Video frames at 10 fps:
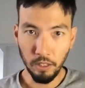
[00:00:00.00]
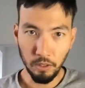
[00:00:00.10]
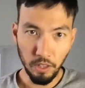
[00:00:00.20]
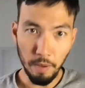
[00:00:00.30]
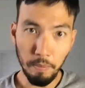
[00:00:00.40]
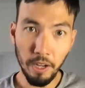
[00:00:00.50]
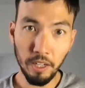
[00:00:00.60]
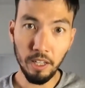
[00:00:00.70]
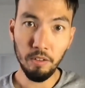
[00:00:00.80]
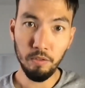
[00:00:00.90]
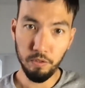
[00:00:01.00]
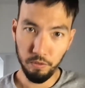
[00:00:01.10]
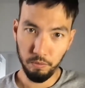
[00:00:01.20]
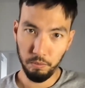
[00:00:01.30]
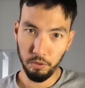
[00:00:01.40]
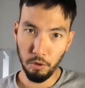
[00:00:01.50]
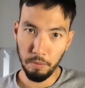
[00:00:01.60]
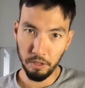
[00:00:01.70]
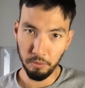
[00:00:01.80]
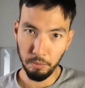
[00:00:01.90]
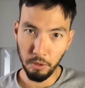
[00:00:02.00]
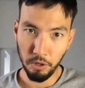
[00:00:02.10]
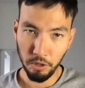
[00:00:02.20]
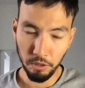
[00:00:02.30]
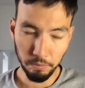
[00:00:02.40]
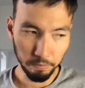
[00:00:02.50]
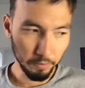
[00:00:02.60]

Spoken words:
That might give so much more